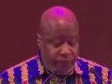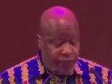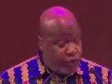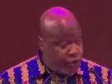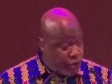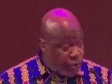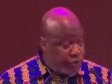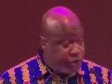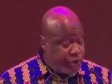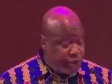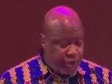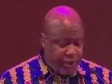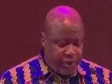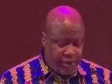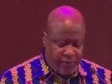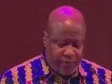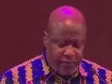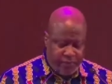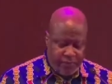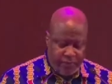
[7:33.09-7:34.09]

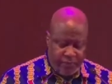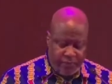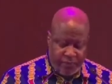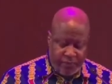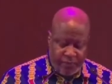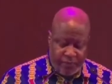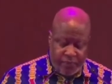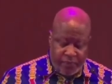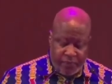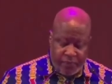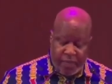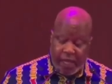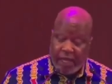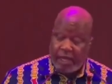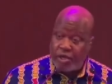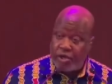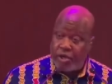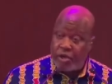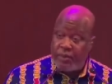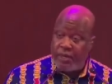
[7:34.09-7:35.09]
socially,
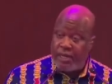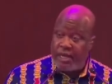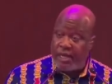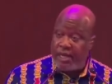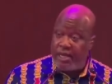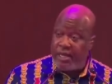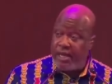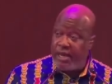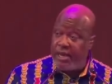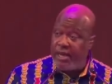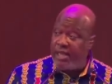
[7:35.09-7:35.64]
economically,